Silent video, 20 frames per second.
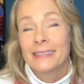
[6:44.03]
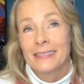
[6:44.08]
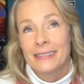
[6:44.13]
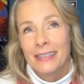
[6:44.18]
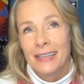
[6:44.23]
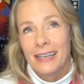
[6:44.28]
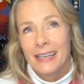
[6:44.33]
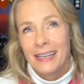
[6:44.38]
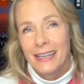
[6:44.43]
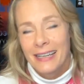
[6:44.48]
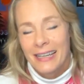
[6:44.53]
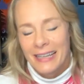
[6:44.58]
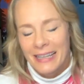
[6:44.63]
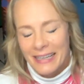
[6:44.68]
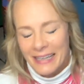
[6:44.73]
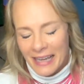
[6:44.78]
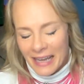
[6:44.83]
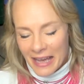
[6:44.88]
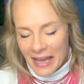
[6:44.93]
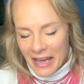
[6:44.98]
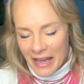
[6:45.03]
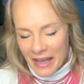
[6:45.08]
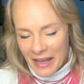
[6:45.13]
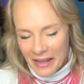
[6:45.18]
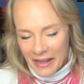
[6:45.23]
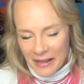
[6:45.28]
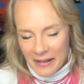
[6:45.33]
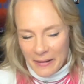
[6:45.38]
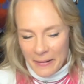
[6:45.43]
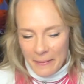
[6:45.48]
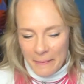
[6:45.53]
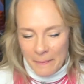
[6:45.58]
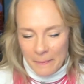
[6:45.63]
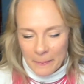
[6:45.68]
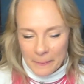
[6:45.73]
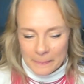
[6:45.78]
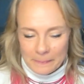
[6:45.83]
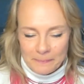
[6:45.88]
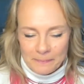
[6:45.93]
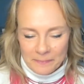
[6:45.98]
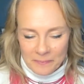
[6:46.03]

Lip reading: Ay, ay, ay.